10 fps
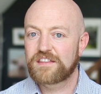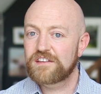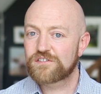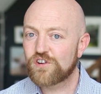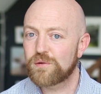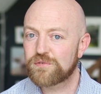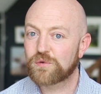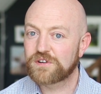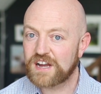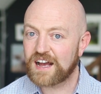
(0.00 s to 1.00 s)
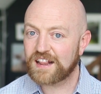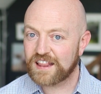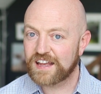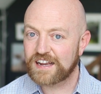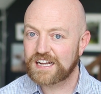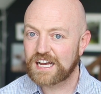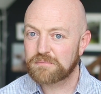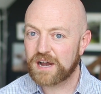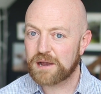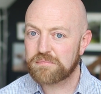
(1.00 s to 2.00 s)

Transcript: These groups were not led by a